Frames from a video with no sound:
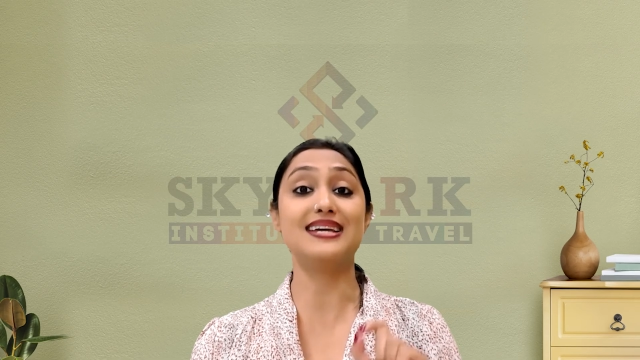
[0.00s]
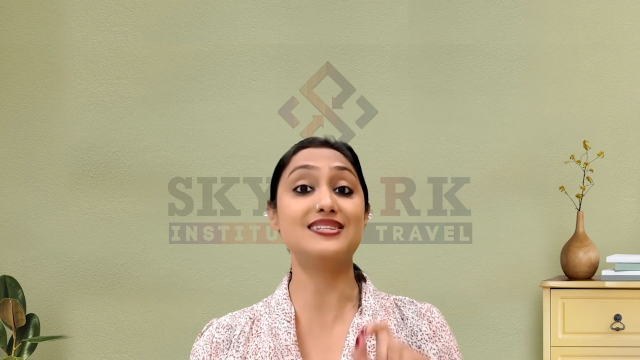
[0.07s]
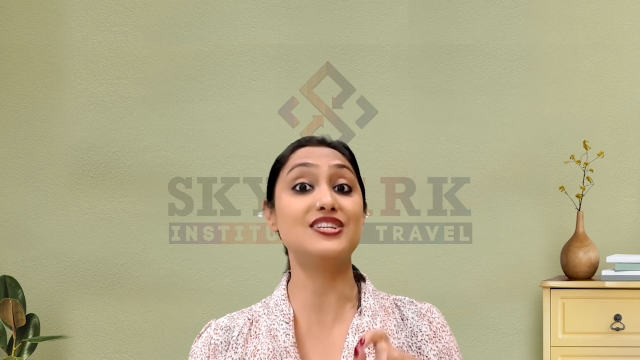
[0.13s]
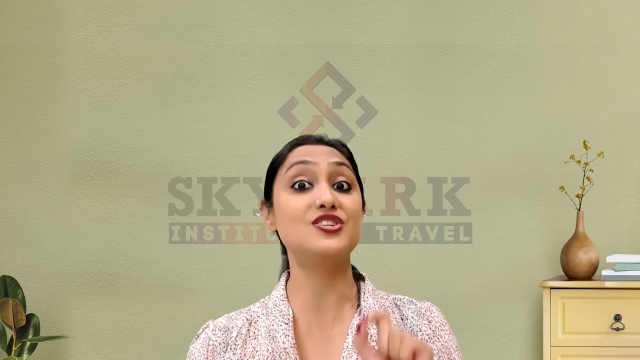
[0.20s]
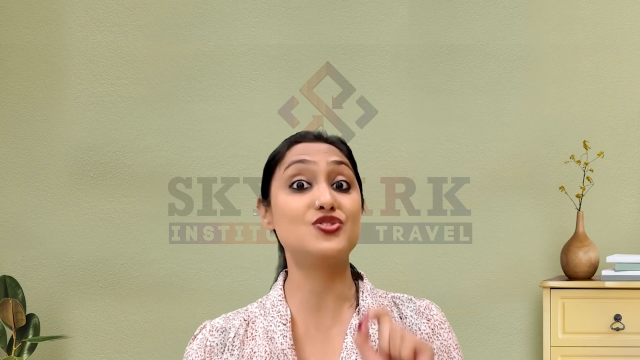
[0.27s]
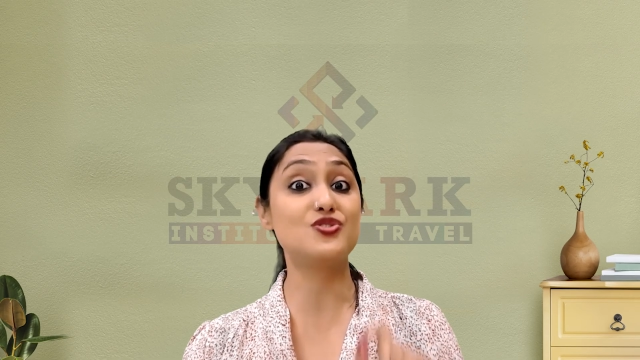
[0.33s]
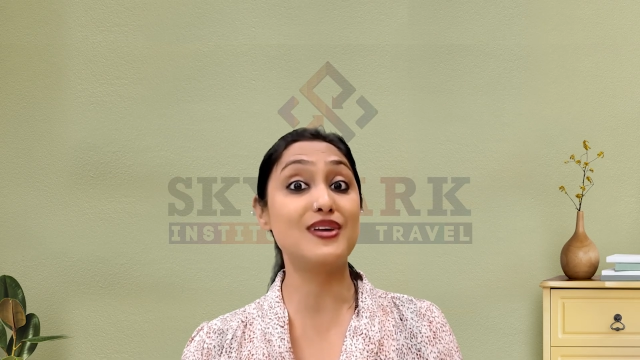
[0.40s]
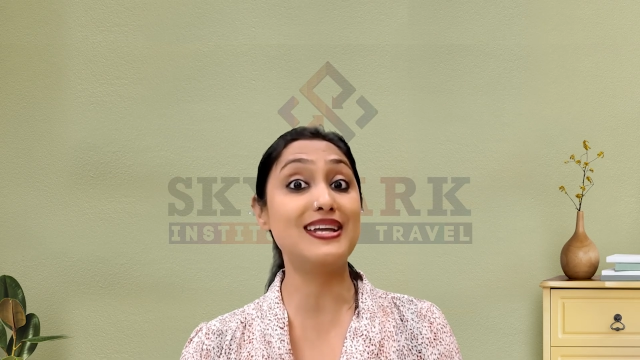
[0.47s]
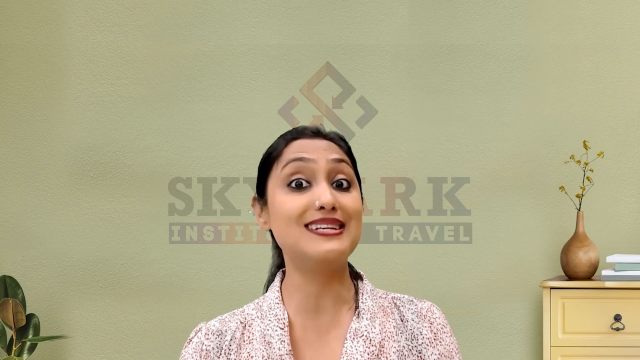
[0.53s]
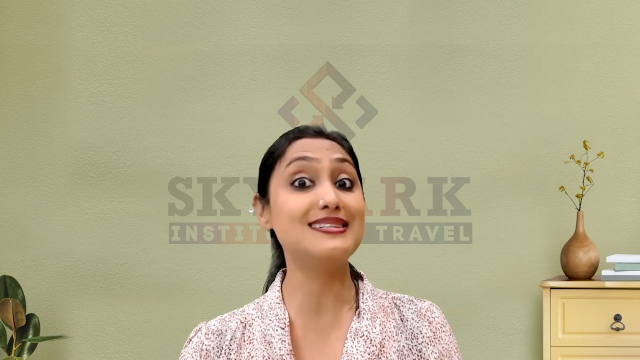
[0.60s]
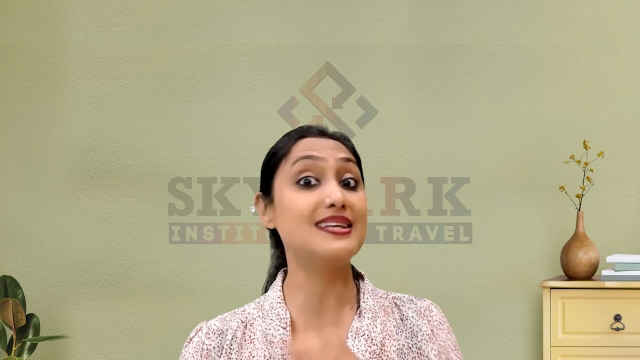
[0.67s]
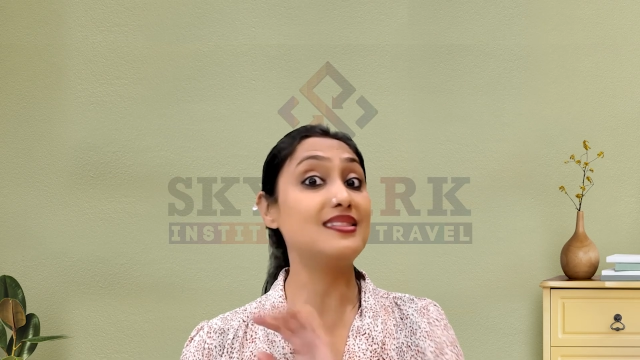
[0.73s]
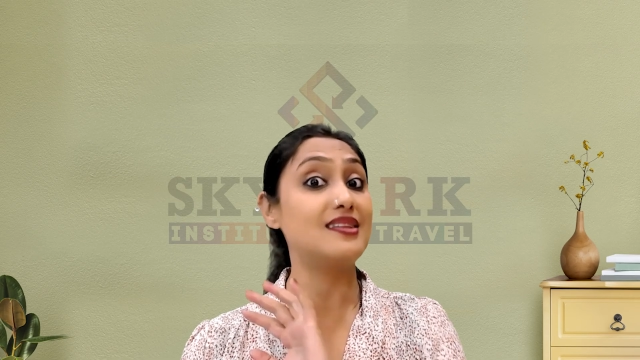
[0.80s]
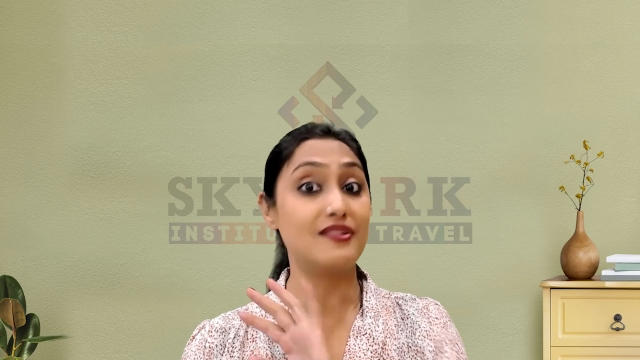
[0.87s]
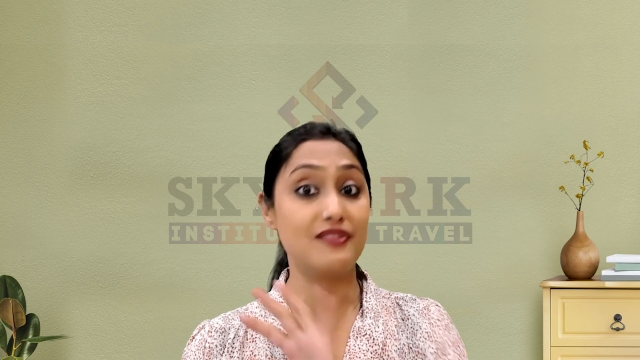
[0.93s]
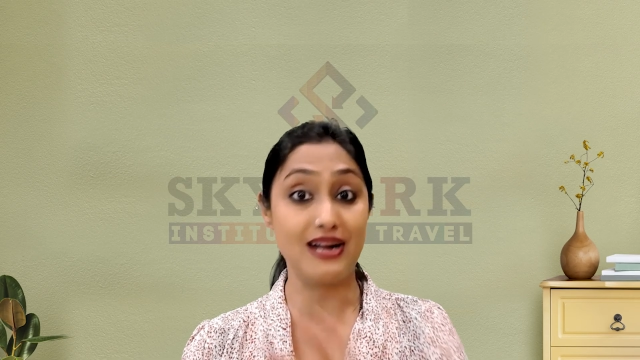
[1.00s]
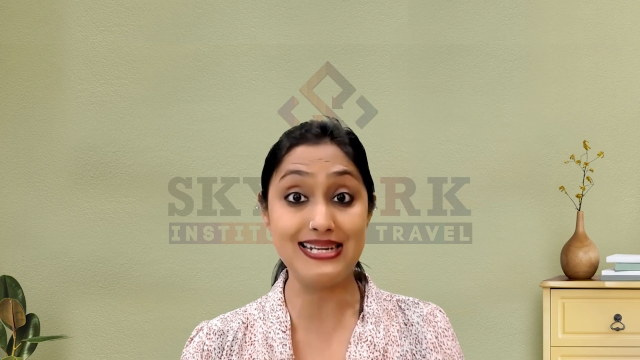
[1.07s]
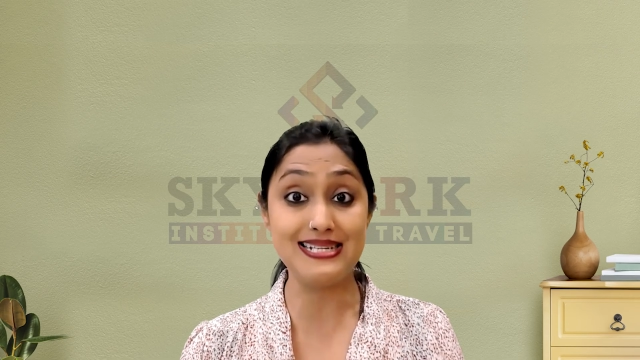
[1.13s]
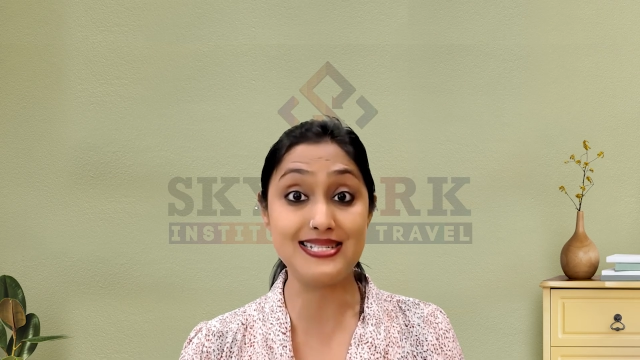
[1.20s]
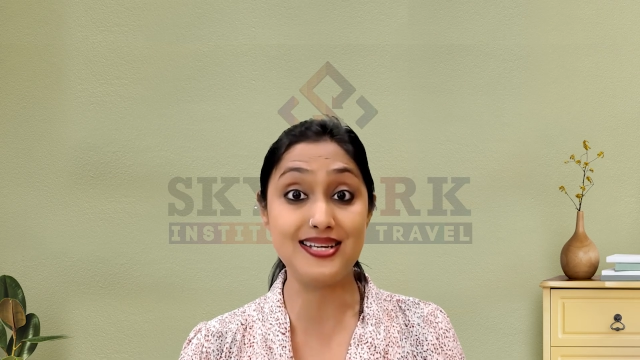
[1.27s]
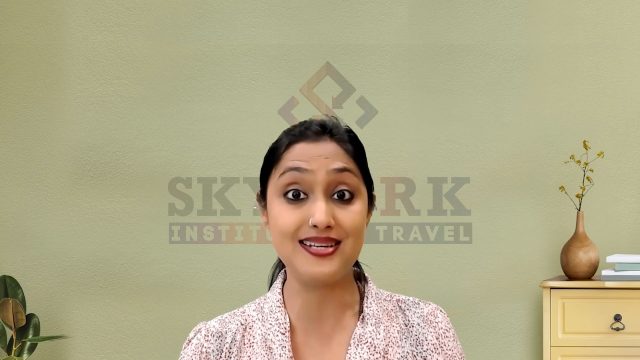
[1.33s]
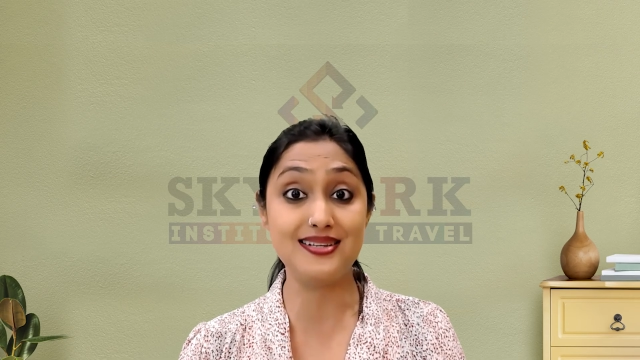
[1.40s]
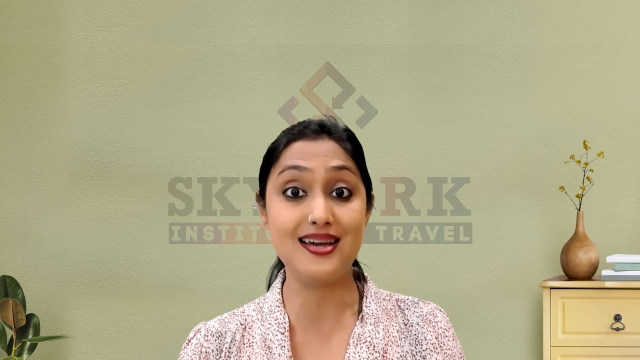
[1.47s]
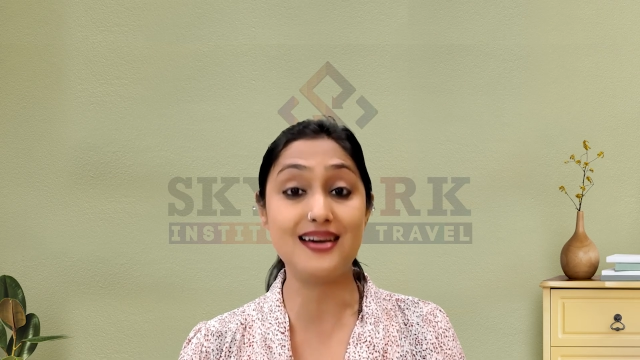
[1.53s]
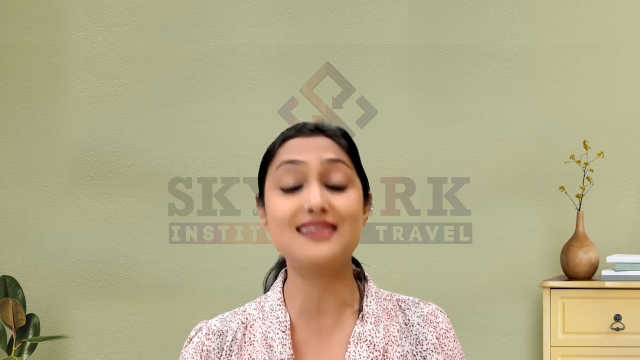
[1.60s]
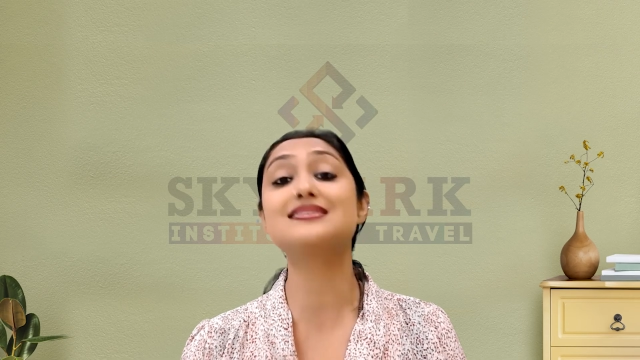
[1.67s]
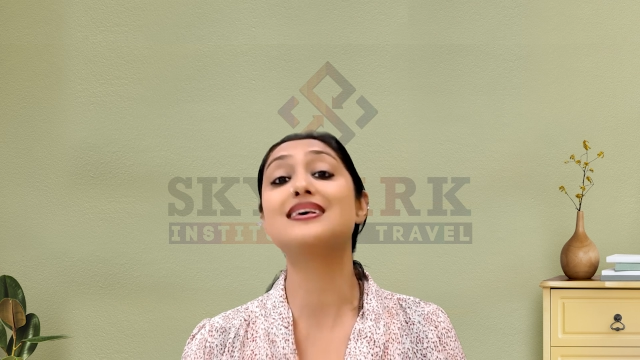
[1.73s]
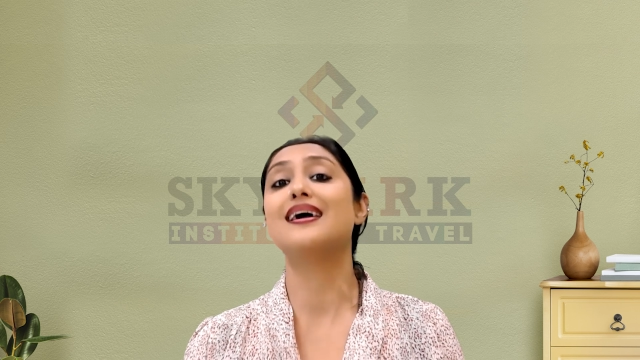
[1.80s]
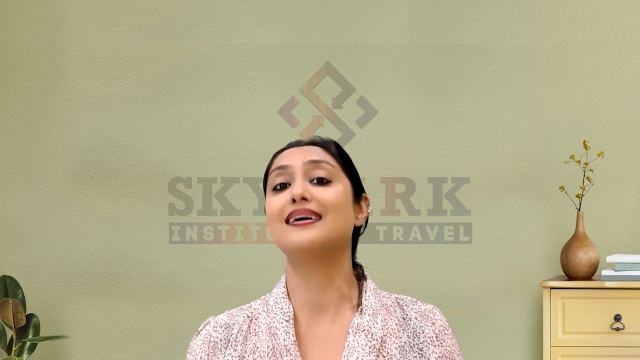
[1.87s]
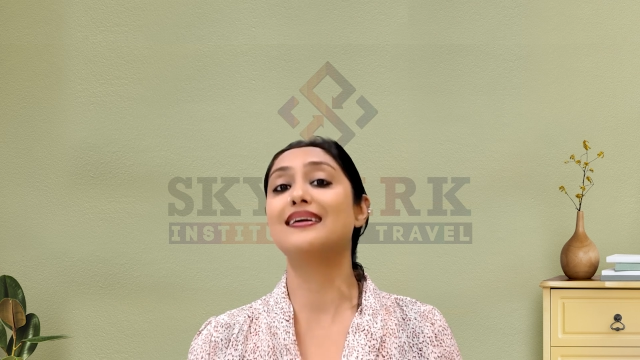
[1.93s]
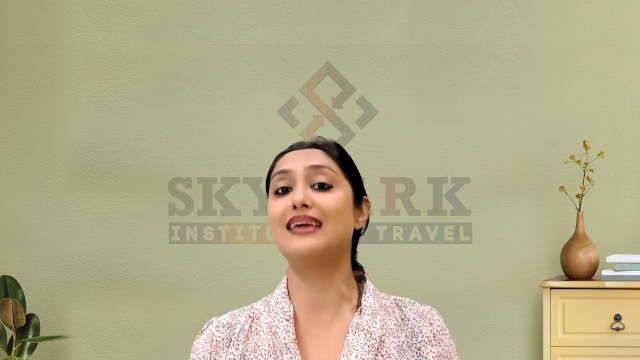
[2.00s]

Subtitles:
getting trained in the right areas,